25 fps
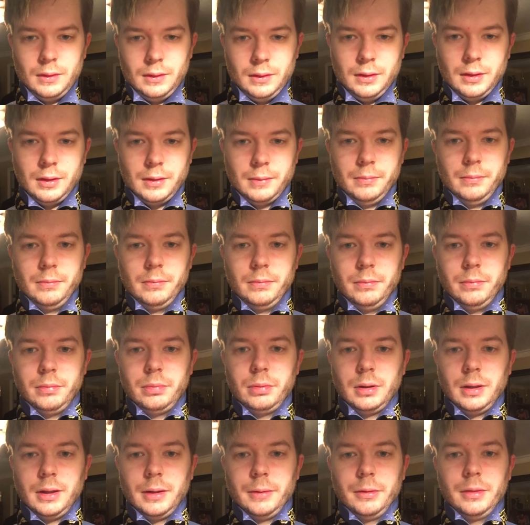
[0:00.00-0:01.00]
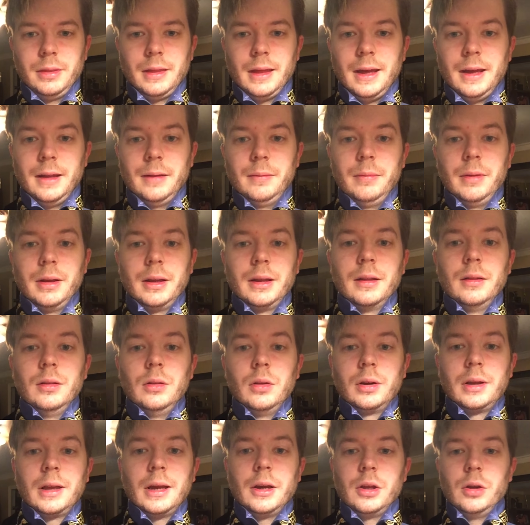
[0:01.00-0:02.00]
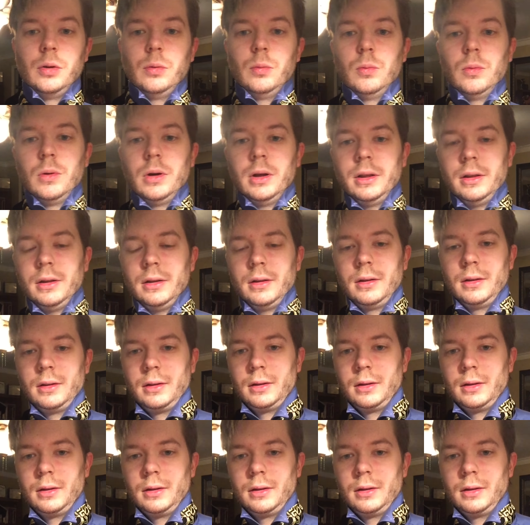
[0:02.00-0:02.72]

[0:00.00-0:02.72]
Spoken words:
You can play with that and make it look how you want.